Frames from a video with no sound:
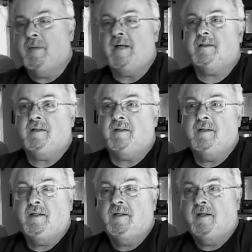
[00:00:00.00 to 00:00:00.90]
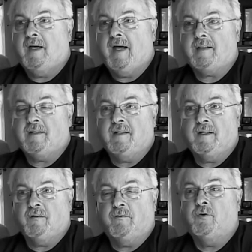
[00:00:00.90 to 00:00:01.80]
them at the at
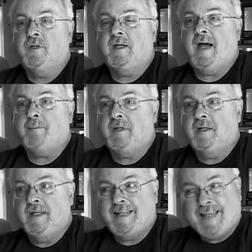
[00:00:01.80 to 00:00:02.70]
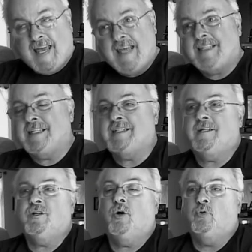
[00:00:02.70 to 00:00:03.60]
the uh, Fulda Gap in case
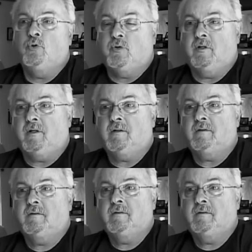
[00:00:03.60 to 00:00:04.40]
it didn't go nuclear.